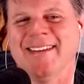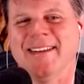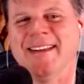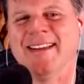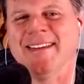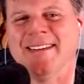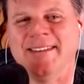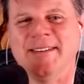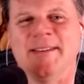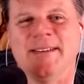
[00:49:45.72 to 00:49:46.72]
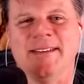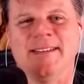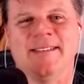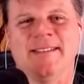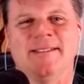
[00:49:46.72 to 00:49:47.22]

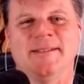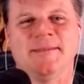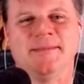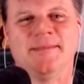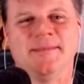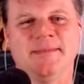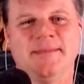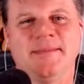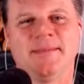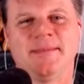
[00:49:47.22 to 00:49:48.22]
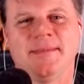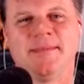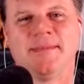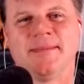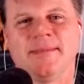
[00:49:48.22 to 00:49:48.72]

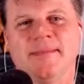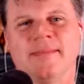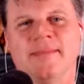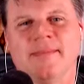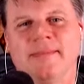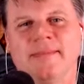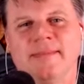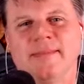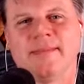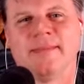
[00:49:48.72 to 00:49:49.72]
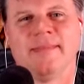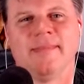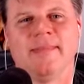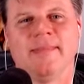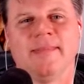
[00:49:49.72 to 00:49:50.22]

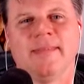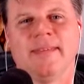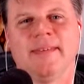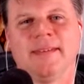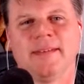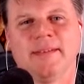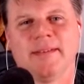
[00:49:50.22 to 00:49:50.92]
[no speech]